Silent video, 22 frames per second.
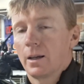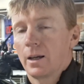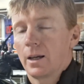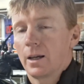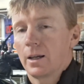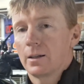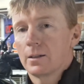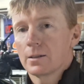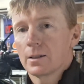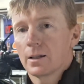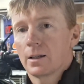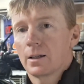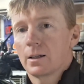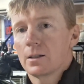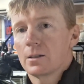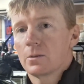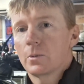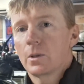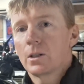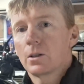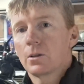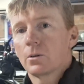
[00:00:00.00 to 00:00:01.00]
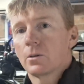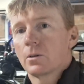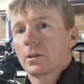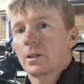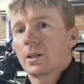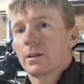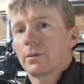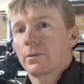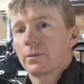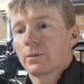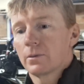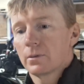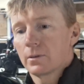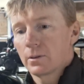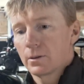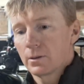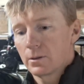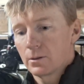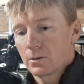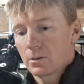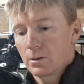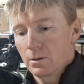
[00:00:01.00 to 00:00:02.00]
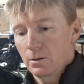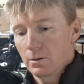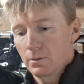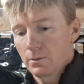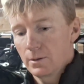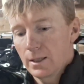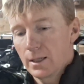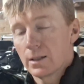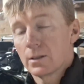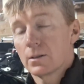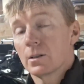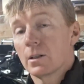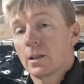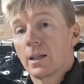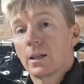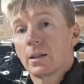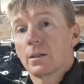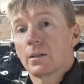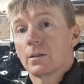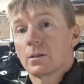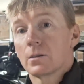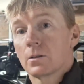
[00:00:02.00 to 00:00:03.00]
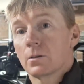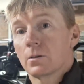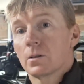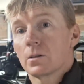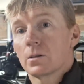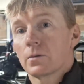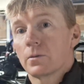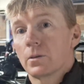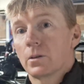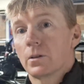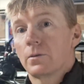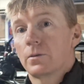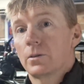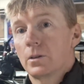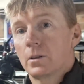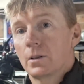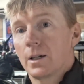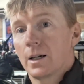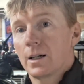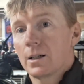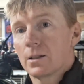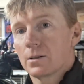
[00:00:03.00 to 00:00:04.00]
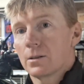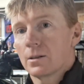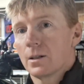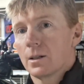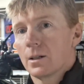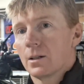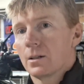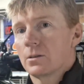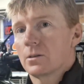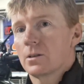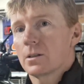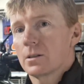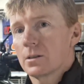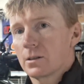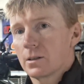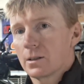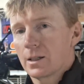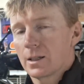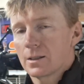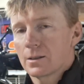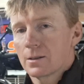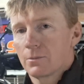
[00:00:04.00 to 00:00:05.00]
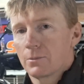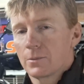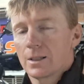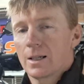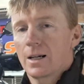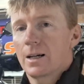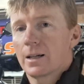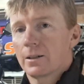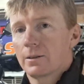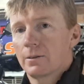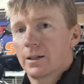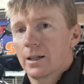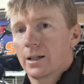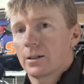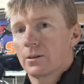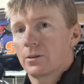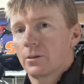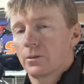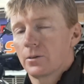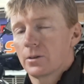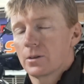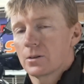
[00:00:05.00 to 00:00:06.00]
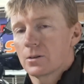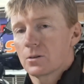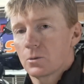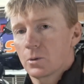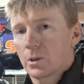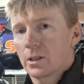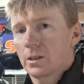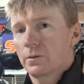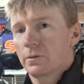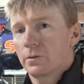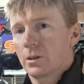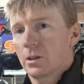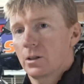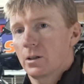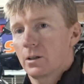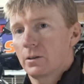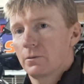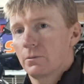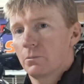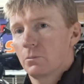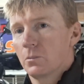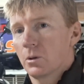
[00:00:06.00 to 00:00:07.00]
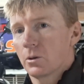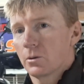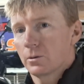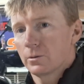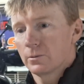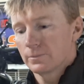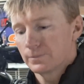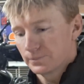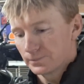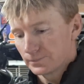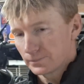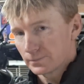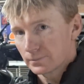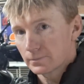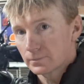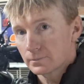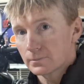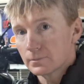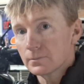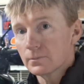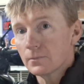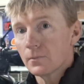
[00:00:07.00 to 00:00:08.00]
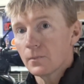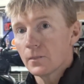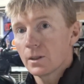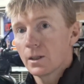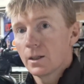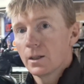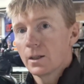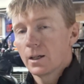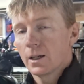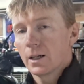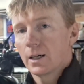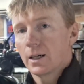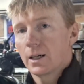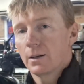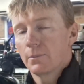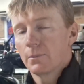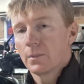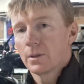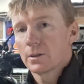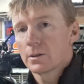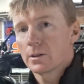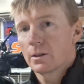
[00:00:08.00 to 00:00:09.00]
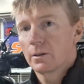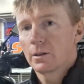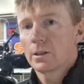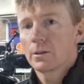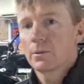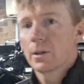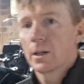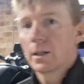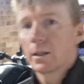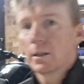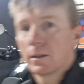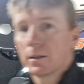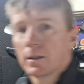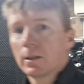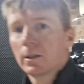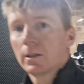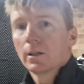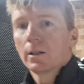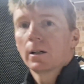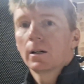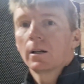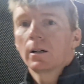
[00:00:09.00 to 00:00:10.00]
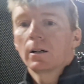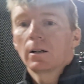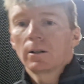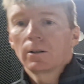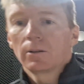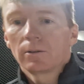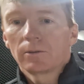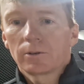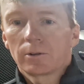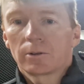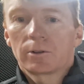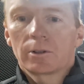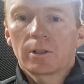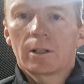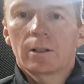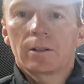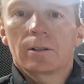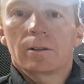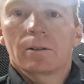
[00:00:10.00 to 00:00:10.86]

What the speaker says: and he's been good enough to lend it to us for a few days just to get some data out on this 25 model. So anyway, I'll show